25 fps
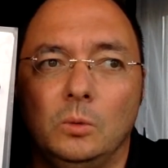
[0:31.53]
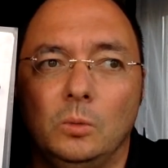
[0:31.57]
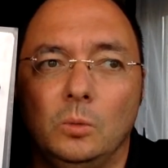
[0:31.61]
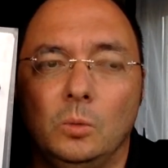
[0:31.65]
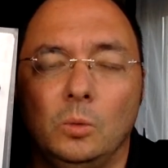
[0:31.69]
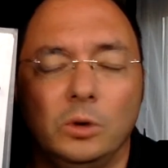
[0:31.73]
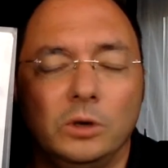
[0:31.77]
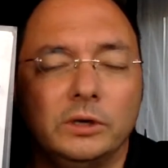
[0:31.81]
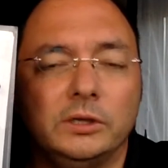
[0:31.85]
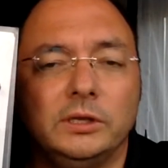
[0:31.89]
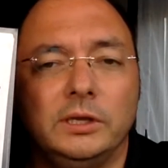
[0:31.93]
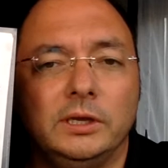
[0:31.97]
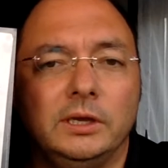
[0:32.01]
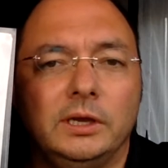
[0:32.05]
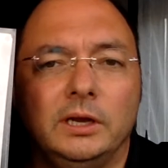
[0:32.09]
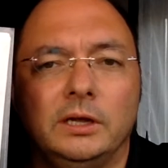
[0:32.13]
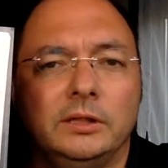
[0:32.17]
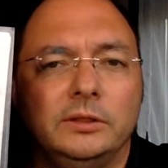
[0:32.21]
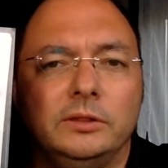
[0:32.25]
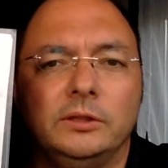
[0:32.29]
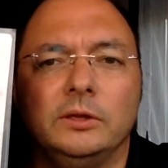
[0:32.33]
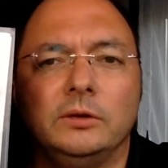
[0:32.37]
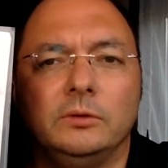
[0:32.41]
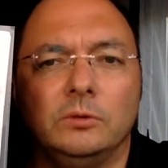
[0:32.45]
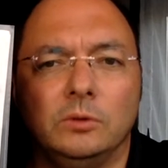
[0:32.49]
working
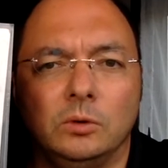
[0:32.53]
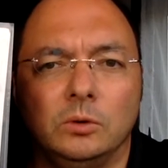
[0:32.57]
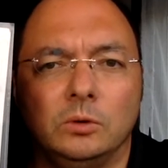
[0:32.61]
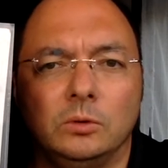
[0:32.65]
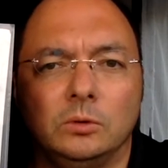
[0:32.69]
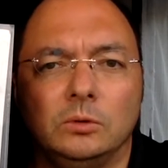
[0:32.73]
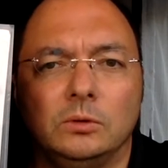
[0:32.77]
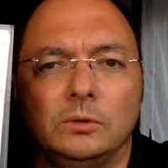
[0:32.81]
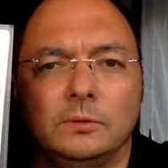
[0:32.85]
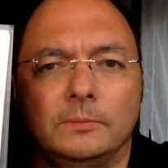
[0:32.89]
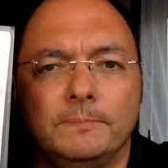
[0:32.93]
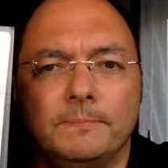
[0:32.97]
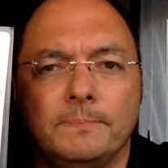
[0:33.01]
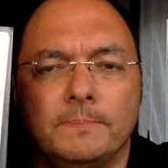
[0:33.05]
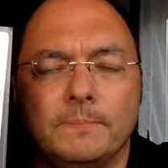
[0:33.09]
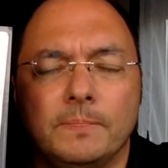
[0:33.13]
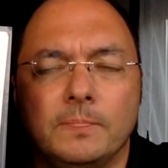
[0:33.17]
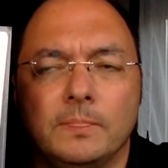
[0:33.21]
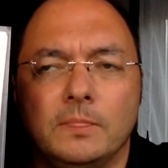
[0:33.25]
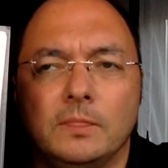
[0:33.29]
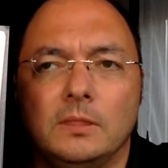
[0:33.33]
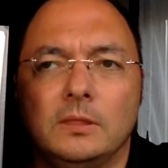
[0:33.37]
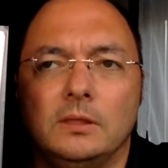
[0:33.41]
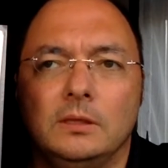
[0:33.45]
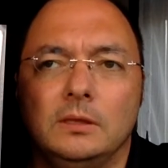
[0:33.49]
on their own,
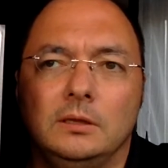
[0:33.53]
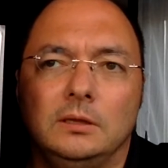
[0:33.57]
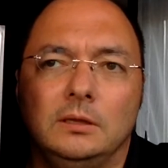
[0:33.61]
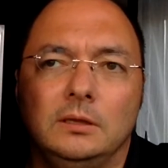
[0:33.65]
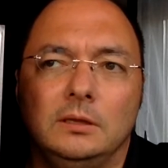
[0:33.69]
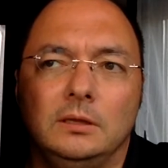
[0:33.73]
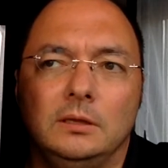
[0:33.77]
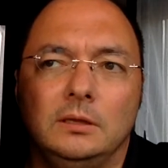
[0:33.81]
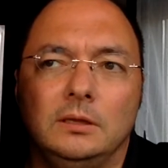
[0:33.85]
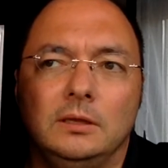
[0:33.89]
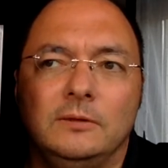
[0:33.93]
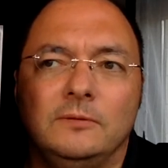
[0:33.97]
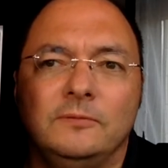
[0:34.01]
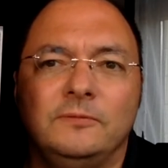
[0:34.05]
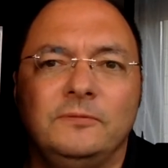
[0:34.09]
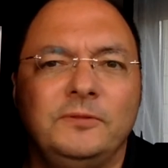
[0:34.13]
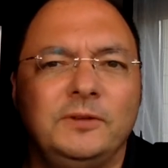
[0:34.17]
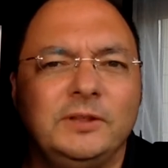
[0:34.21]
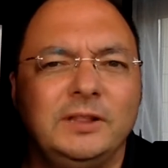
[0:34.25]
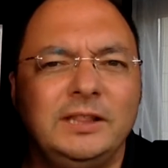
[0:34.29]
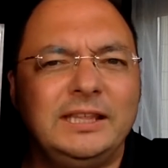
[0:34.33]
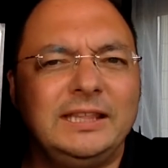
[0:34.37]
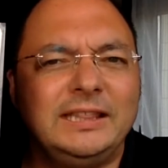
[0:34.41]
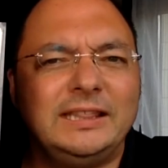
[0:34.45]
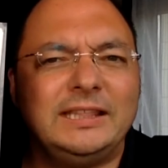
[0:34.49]

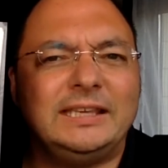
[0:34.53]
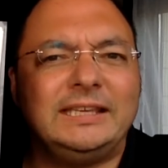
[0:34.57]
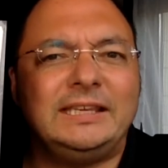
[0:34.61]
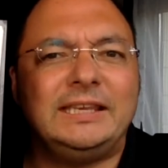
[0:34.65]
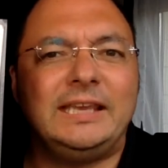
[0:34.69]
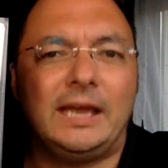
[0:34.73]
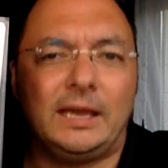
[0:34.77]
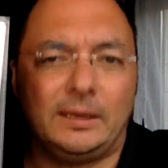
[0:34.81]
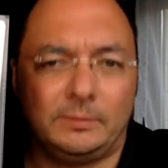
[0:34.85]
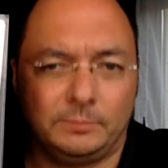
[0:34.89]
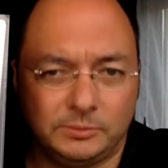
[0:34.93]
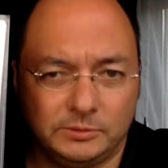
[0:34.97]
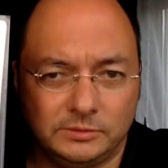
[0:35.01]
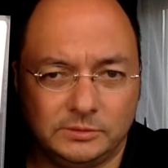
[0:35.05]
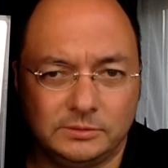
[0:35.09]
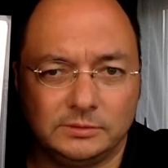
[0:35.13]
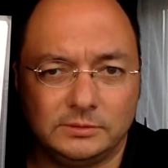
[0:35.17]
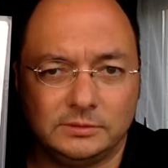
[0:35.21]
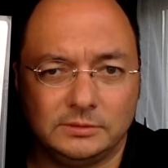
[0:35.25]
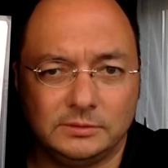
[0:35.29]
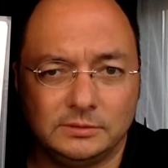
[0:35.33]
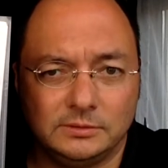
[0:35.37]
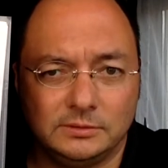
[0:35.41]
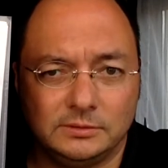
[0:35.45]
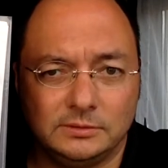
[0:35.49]
filling the
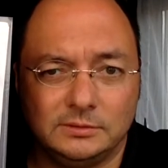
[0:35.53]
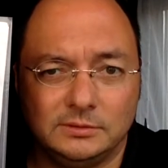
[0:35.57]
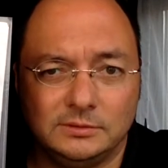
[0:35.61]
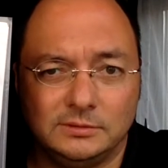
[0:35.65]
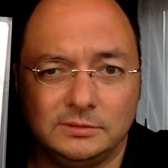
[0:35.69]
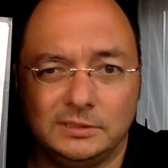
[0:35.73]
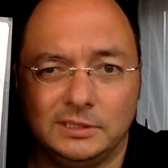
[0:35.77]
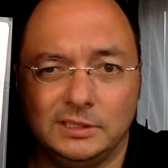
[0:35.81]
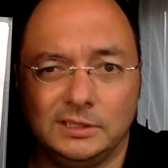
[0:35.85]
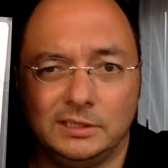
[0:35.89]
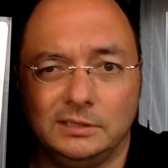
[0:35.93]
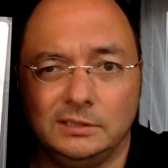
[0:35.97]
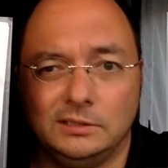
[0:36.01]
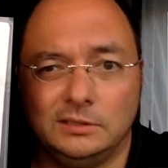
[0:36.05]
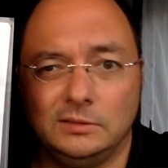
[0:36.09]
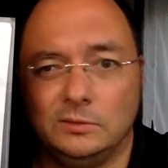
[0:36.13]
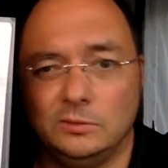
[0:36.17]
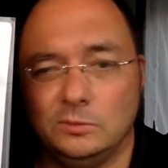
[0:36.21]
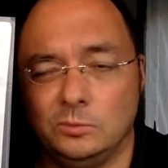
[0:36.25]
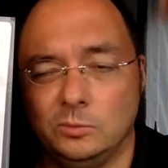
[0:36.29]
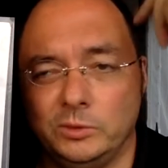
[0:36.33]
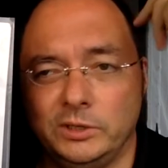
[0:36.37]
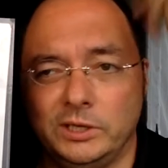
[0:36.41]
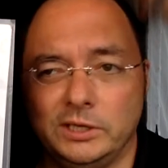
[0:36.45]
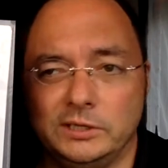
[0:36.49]
gaps that
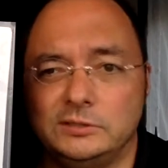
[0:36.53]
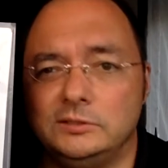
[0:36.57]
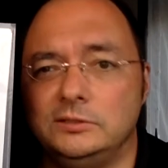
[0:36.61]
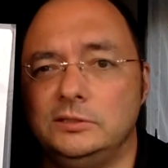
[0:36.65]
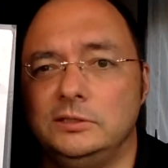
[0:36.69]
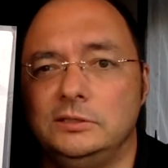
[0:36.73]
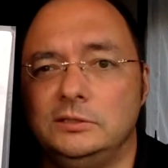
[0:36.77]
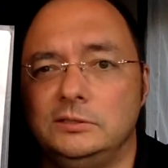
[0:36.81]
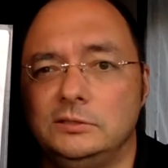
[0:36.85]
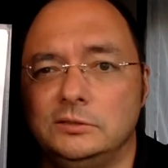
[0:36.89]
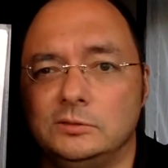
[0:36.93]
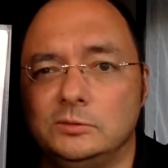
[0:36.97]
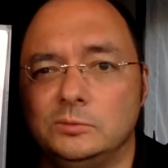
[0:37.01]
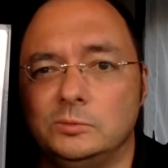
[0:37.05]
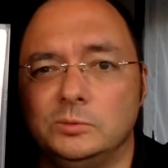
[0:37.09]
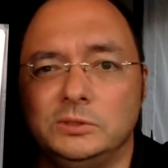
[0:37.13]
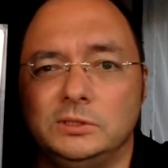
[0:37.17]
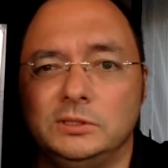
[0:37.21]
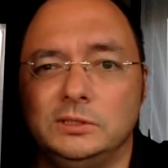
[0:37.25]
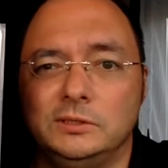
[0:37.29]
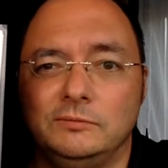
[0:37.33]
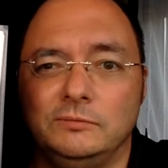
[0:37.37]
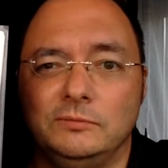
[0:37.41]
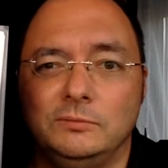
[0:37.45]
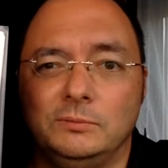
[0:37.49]
we as teachers
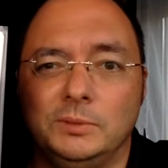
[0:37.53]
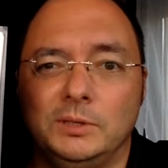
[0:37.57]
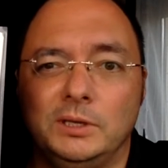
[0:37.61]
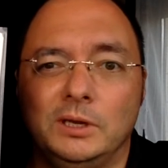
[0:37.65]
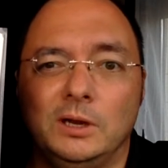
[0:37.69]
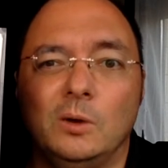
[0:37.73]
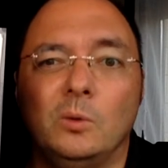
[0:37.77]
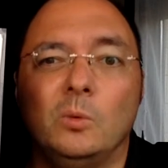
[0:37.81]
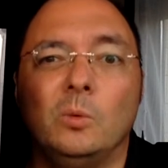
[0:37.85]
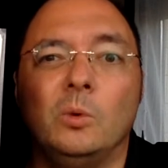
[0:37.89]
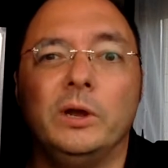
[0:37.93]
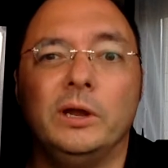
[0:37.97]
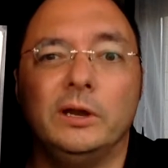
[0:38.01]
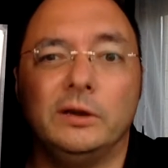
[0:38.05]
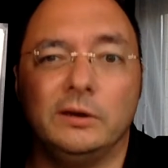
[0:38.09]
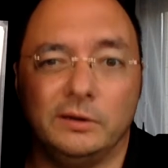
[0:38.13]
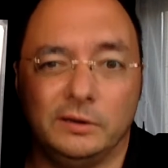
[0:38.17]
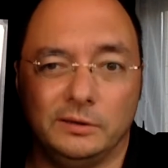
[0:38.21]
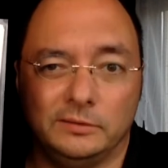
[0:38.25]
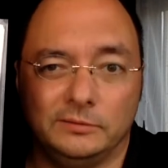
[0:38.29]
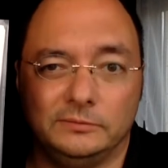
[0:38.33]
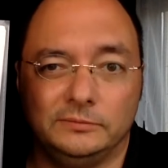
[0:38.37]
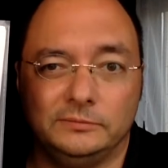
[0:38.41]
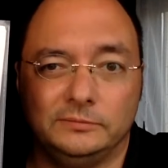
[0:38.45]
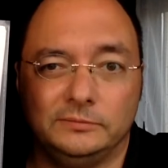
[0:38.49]
wouldn't even be
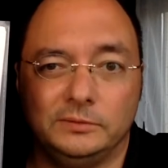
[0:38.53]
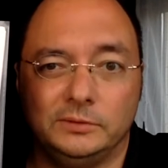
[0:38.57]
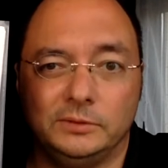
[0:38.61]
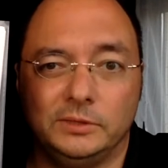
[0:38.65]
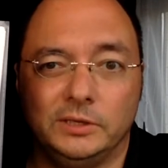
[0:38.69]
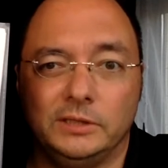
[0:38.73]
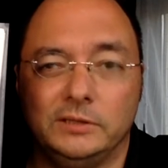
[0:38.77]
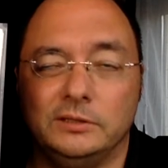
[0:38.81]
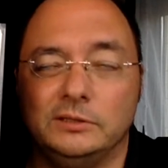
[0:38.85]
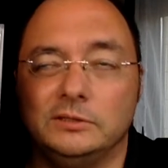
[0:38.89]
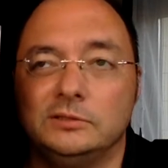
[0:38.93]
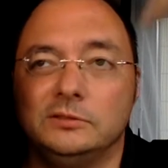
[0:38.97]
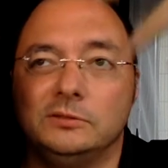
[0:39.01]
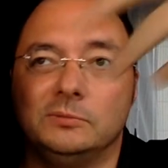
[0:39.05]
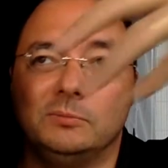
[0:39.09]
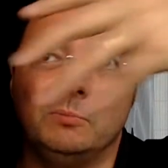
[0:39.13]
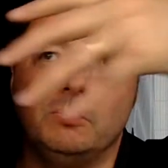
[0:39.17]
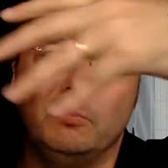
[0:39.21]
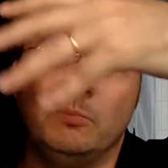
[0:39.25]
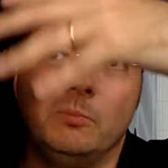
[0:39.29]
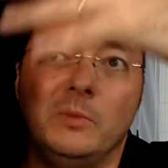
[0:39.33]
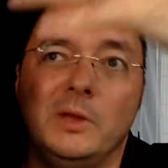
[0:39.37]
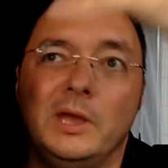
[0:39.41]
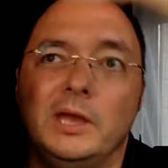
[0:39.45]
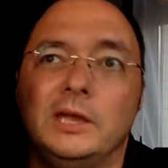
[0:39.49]
aware of. Okay, these
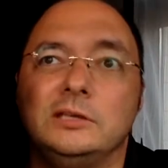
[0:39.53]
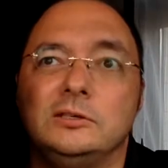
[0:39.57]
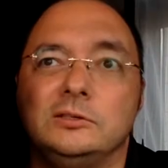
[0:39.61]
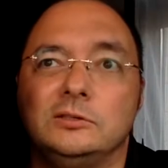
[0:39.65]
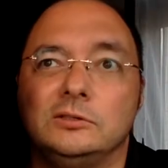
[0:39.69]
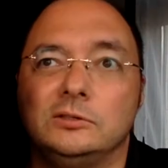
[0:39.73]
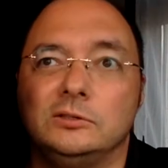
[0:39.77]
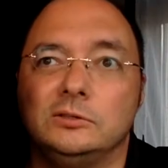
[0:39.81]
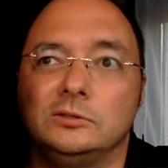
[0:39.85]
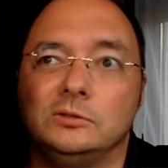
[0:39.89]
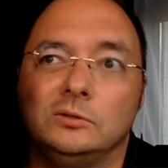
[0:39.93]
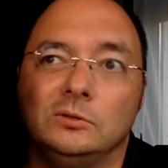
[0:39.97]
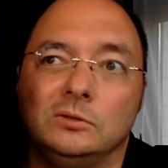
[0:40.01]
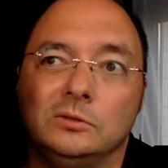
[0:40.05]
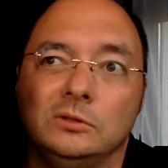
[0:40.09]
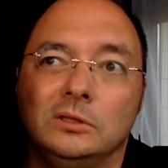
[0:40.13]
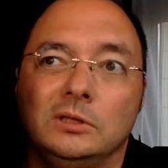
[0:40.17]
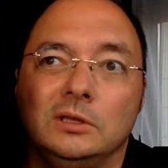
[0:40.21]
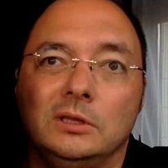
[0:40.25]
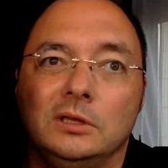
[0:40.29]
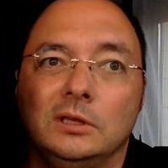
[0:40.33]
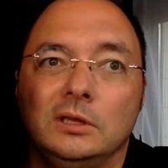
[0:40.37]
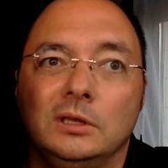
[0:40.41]
magical,